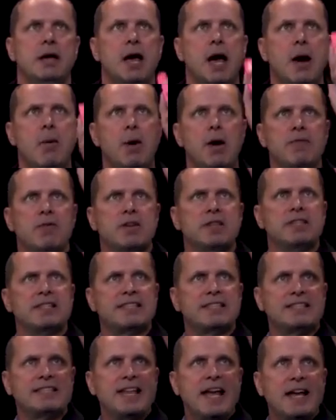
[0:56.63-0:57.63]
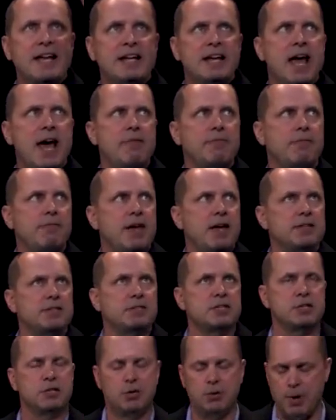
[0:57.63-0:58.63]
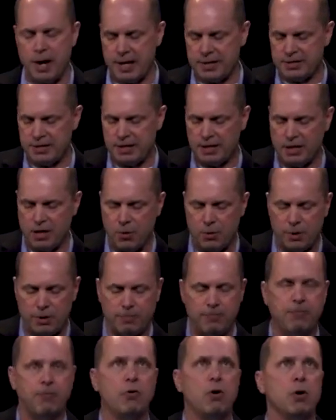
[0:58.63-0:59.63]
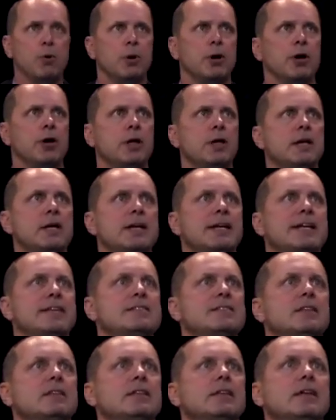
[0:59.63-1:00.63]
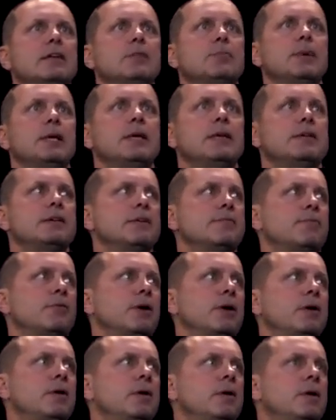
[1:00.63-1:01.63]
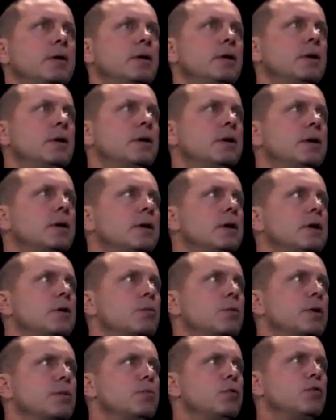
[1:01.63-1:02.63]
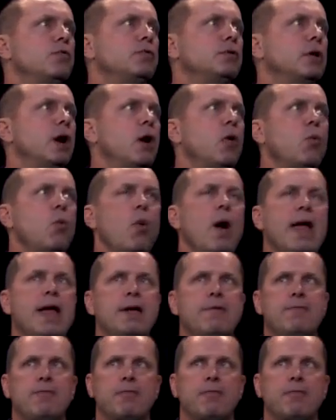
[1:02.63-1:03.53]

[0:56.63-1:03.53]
However, in the second half of SC2x and going forward, it's a little bit different. We move away